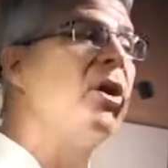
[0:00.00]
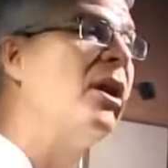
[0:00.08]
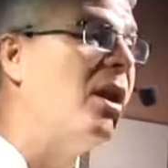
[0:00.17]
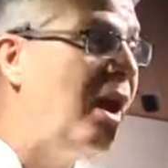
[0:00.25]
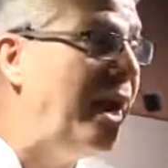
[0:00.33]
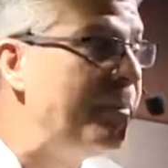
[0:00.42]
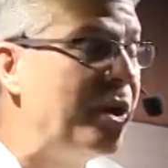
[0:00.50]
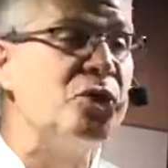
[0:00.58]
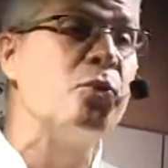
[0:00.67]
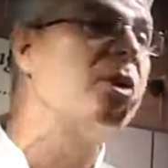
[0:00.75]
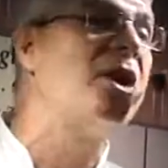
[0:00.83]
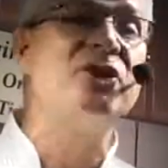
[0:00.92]
online
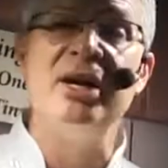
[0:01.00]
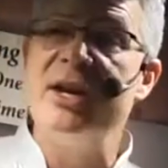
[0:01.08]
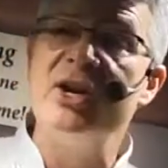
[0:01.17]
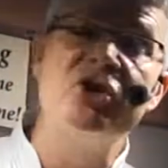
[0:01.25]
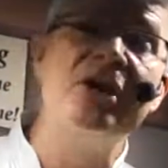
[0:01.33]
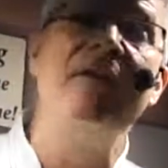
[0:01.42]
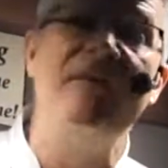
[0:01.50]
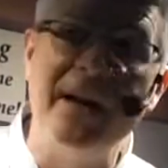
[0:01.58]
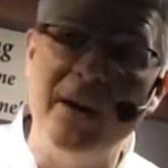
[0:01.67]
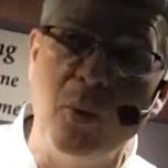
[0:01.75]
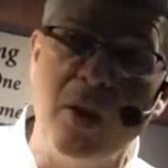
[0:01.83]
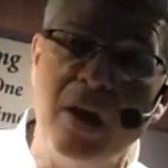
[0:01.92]
because we're not sending a chef
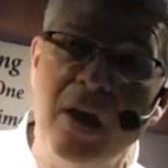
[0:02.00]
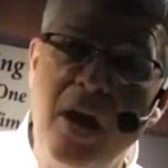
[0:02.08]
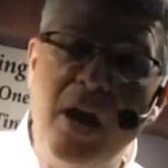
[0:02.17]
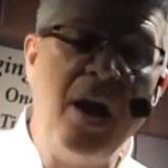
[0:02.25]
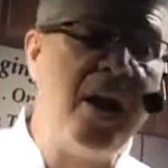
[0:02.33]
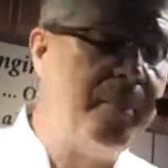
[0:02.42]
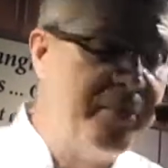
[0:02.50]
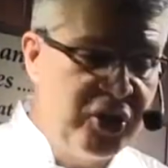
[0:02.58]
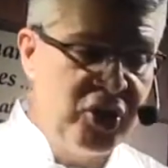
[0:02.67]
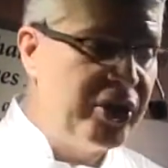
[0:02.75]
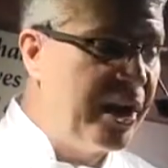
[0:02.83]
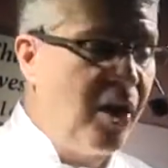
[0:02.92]
anywhere.
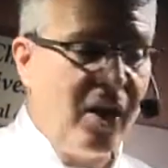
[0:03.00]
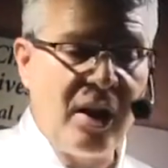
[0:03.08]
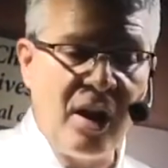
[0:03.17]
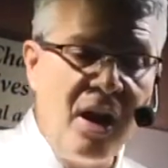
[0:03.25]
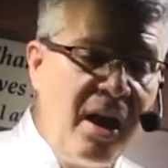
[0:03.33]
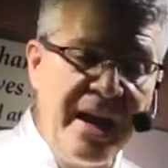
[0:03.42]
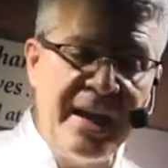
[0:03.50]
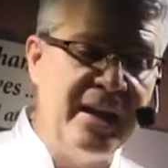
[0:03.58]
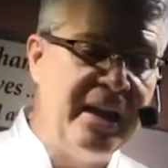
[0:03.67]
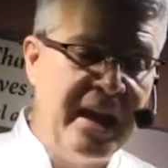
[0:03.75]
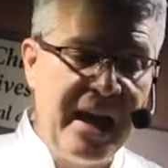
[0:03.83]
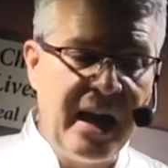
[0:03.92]
This set
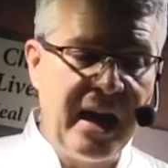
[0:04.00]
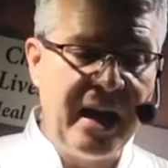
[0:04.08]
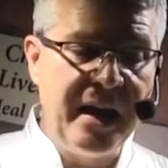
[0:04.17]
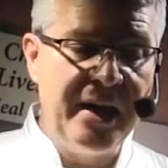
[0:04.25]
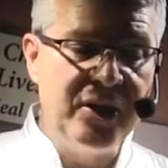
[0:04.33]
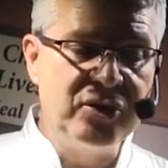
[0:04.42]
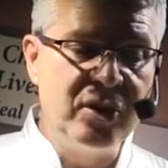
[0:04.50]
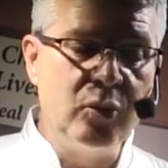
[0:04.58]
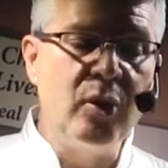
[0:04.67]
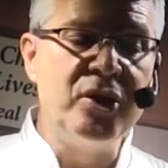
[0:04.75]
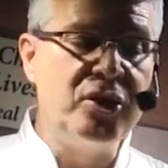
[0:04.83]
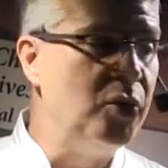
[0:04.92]
online is going to run you